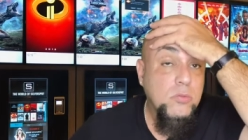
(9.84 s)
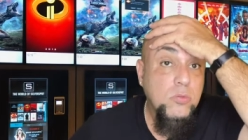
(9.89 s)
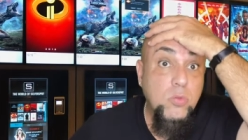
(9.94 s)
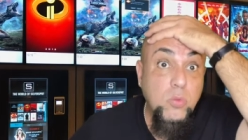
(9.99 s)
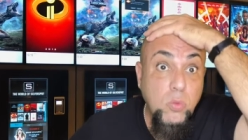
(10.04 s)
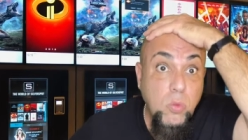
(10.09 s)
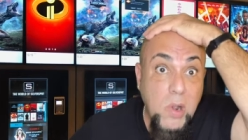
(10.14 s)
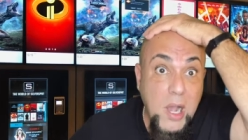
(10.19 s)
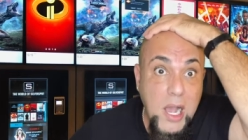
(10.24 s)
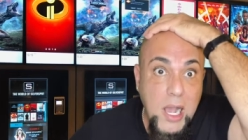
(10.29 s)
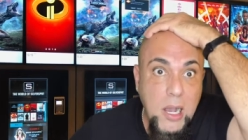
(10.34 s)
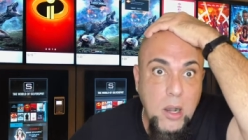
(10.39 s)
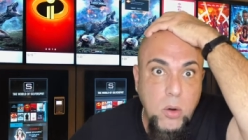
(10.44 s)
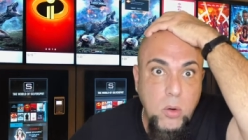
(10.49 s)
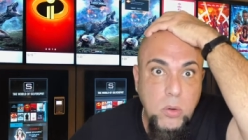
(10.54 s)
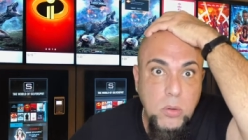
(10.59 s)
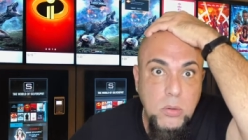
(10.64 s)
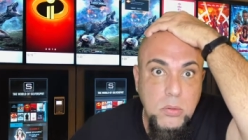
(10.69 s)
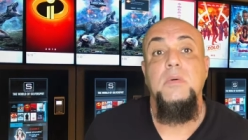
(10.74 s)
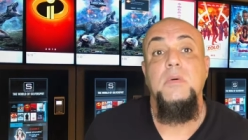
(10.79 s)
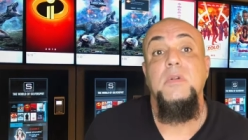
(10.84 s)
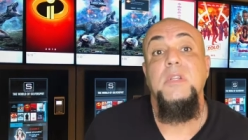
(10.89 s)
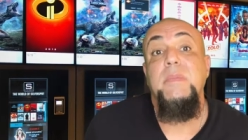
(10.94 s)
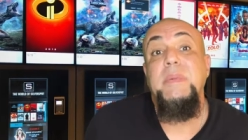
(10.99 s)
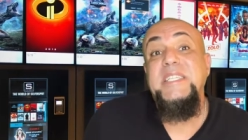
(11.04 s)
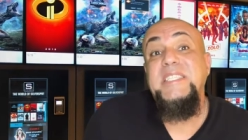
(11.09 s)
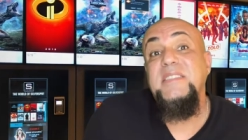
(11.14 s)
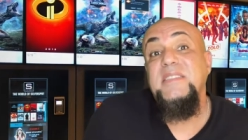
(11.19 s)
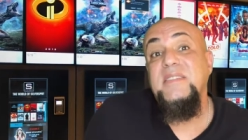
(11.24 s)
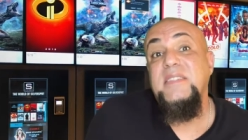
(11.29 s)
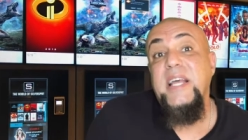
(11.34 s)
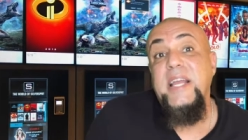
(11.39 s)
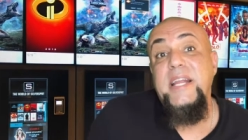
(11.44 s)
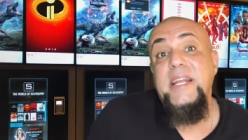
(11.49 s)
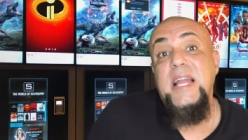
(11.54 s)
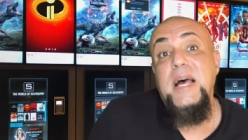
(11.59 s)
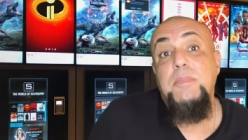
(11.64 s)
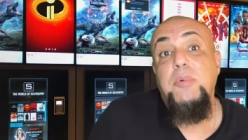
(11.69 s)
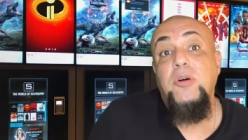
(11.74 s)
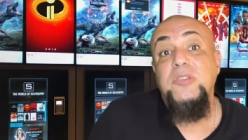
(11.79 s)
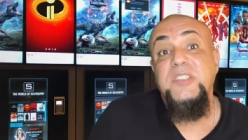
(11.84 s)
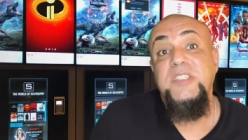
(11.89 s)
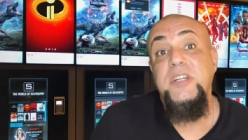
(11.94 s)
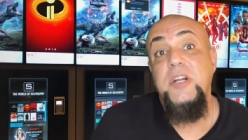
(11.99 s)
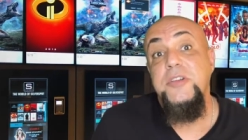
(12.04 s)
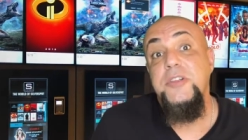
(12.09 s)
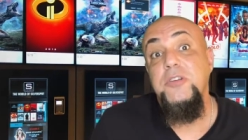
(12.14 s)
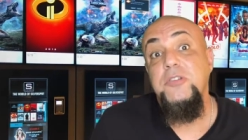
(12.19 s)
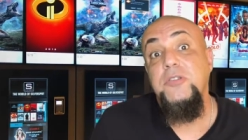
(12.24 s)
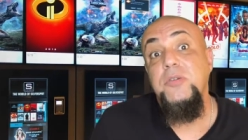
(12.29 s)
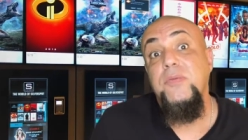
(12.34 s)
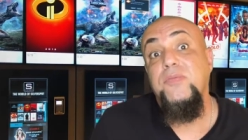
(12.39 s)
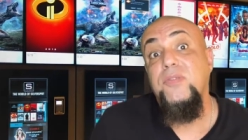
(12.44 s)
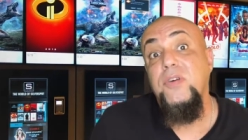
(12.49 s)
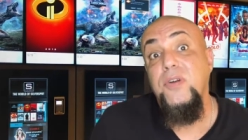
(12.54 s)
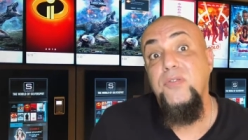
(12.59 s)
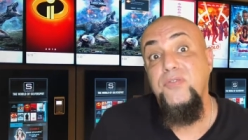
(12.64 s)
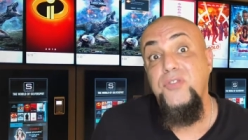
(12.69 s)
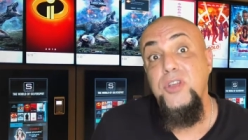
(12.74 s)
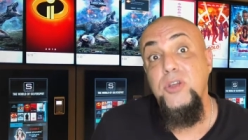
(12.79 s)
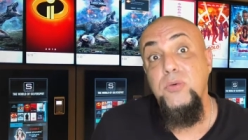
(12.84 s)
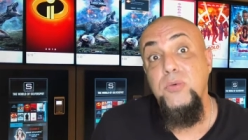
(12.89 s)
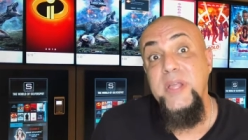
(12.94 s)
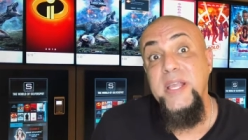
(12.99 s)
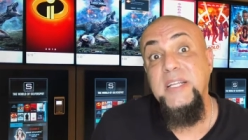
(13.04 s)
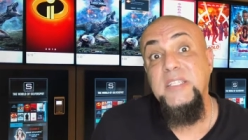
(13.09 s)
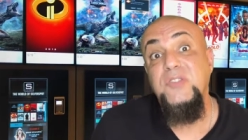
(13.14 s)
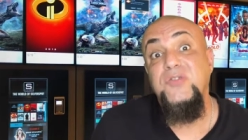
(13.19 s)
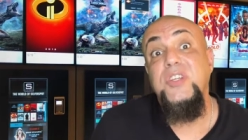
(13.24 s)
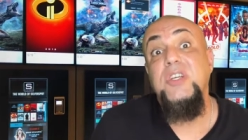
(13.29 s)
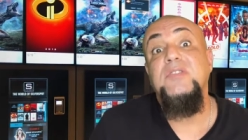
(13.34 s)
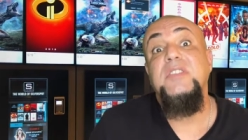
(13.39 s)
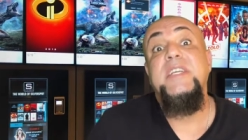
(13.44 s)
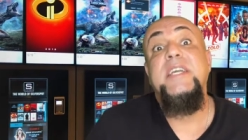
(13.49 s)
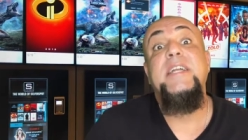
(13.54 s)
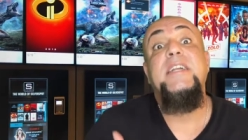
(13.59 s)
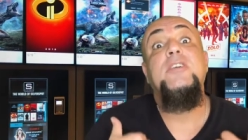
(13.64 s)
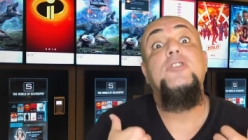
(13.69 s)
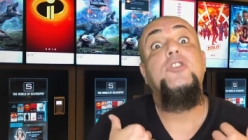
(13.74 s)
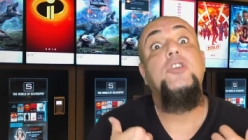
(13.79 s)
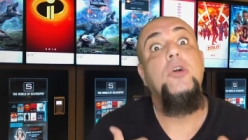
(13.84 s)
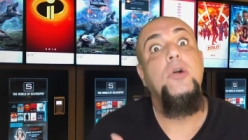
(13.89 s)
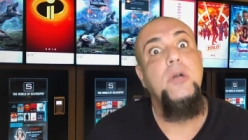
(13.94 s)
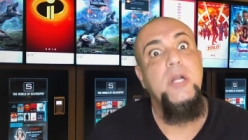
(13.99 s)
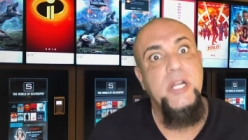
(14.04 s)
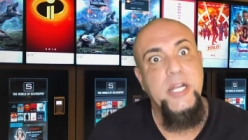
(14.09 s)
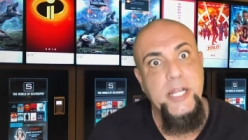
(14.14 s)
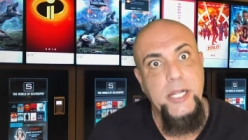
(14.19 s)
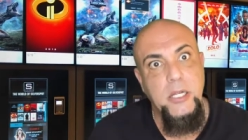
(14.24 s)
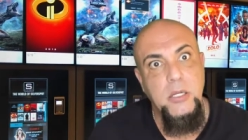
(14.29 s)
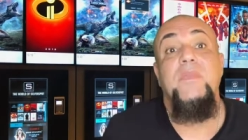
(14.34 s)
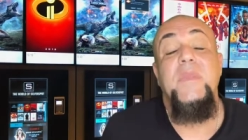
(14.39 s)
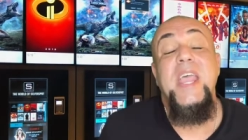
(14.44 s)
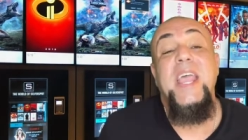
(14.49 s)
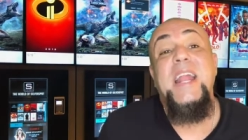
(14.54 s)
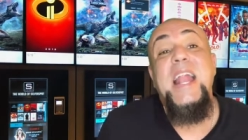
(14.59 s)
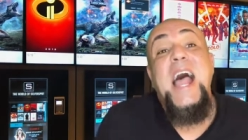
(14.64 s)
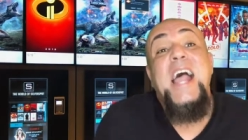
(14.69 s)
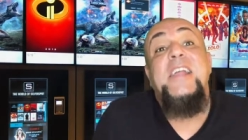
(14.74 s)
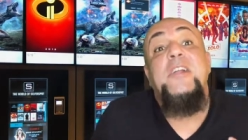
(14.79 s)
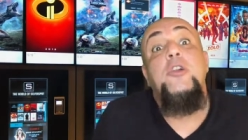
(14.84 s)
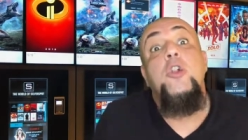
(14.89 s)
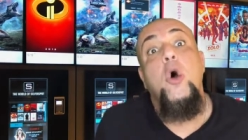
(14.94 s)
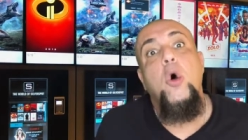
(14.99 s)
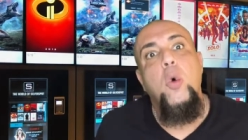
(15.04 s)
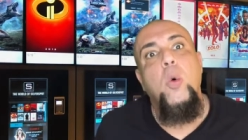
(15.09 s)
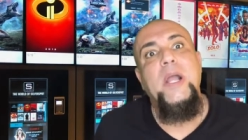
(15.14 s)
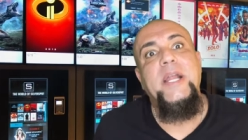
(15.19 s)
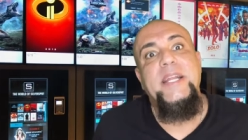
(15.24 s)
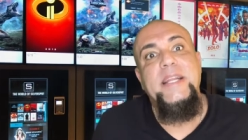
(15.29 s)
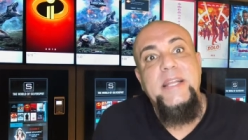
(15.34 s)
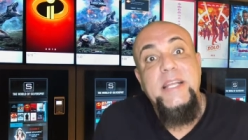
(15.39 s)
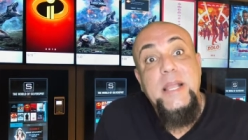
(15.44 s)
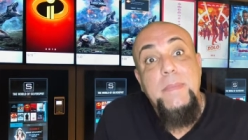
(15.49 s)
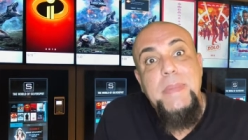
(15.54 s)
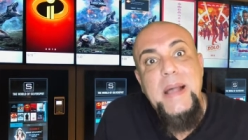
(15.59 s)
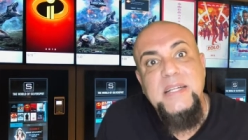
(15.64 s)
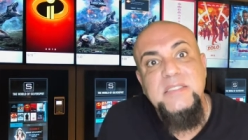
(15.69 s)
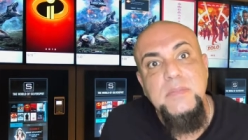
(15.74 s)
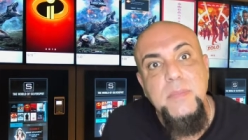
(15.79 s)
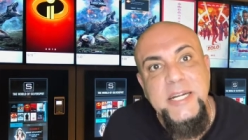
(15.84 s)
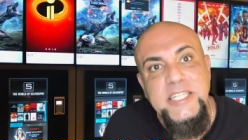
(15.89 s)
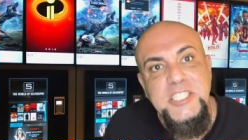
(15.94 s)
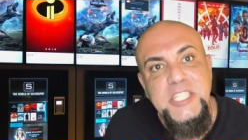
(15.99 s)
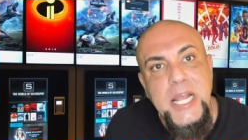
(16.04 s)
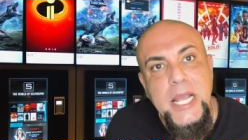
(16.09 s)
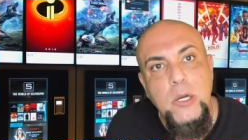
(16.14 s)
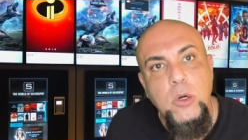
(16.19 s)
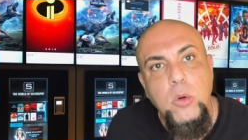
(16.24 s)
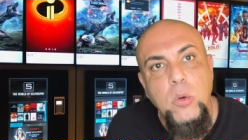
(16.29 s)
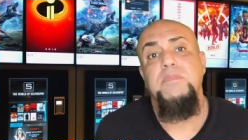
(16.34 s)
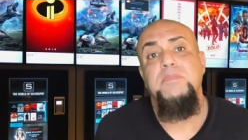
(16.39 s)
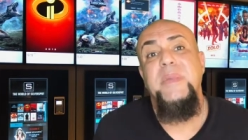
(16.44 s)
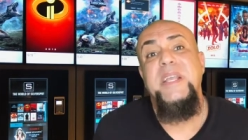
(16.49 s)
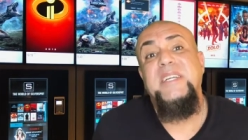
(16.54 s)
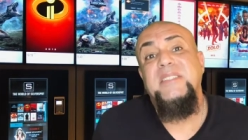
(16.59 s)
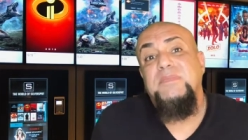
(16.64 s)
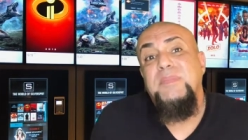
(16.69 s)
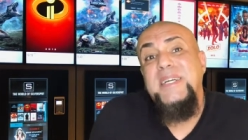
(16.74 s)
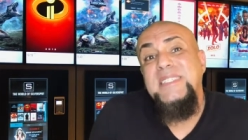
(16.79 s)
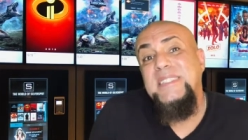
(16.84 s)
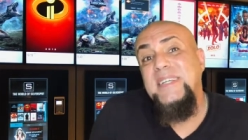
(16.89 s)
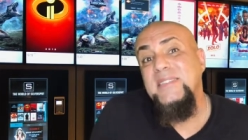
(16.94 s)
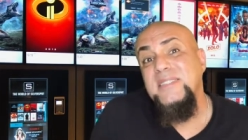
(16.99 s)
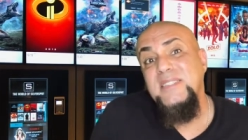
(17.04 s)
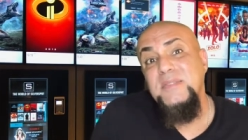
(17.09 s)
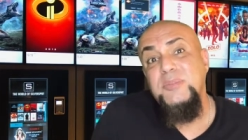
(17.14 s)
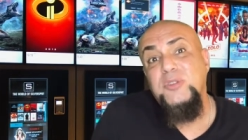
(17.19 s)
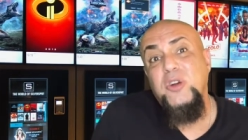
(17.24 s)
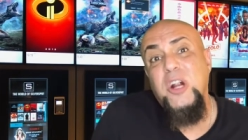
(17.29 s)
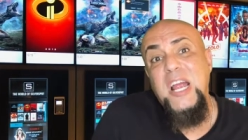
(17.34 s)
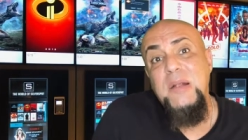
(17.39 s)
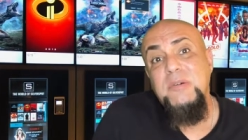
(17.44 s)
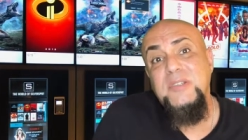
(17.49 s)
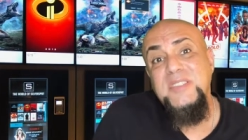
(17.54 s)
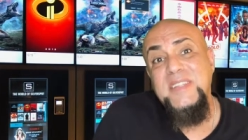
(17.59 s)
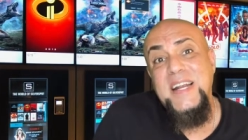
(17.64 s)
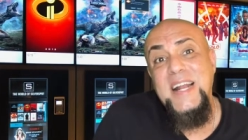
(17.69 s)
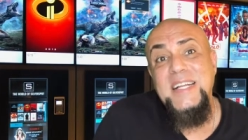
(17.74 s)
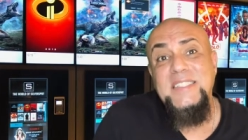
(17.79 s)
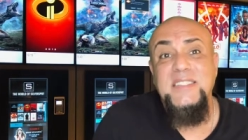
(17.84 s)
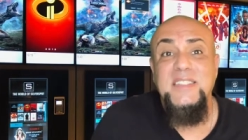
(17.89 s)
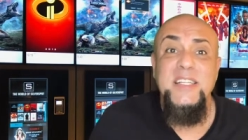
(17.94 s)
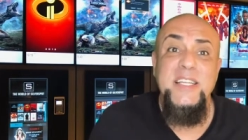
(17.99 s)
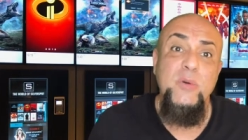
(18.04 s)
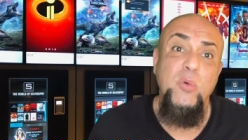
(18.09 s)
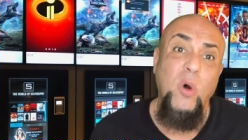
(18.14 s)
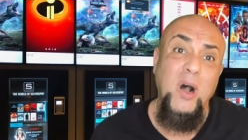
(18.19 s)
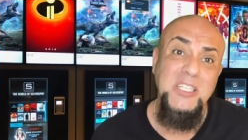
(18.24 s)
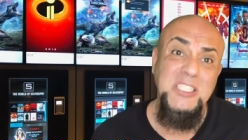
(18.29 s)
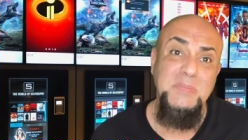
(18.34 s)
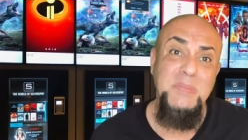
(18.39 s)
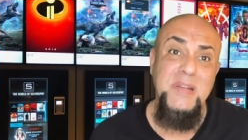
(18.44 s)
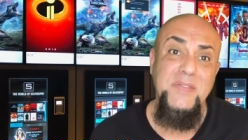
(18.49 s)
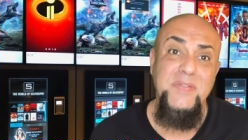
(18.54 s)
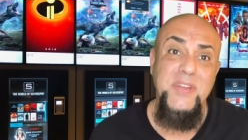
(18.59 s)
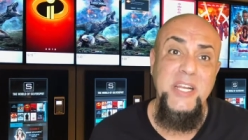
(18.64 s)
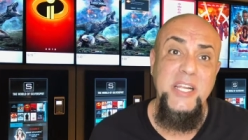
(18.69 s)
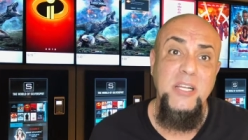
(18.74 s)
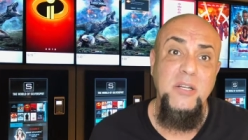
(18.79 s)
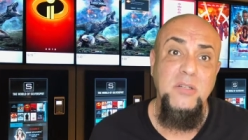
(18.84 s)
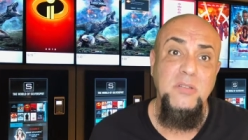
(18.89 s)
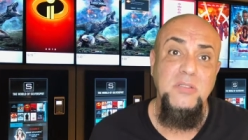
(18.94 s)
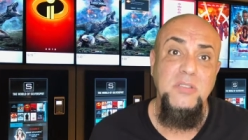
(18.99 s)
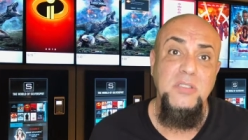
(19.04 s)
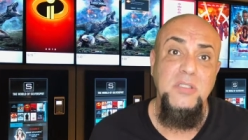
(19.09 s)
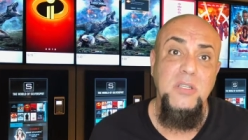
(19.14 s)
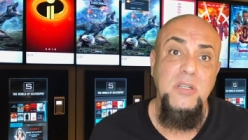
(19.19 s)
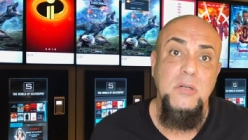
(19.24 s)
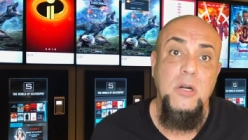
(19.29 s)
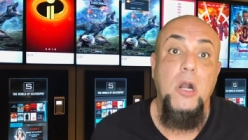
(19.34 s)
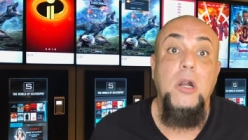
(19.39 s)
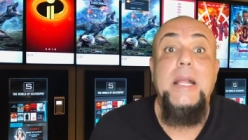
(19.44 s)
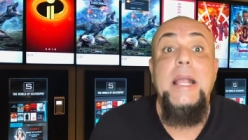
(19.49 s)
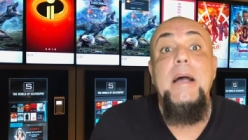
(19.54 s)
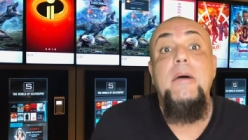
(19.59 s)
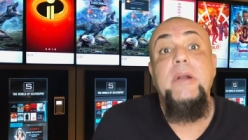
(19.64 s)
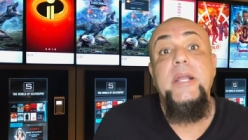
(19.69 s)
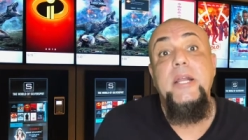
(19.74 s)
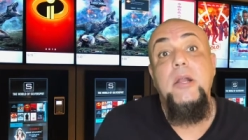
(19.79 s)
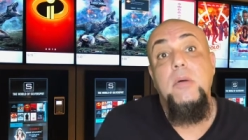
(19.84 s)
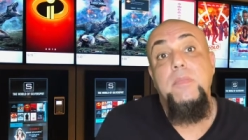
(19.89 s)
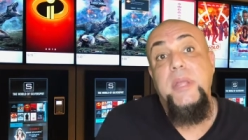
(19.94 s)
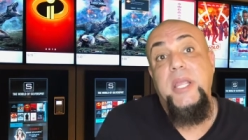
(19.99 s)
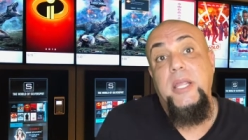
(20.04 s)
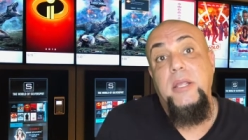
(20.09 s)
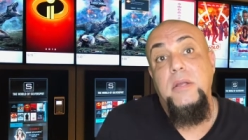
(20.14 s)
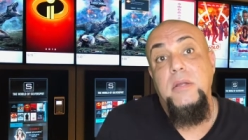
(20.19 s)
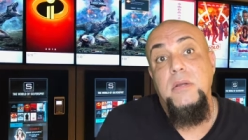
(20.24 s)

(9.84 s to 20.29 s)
Wow. Let me just say, not posting on YouTube for a few weeks feels like an eternity. And I know I need to get back to my channel because my ten subscribers that actually watch my videos are counting on me.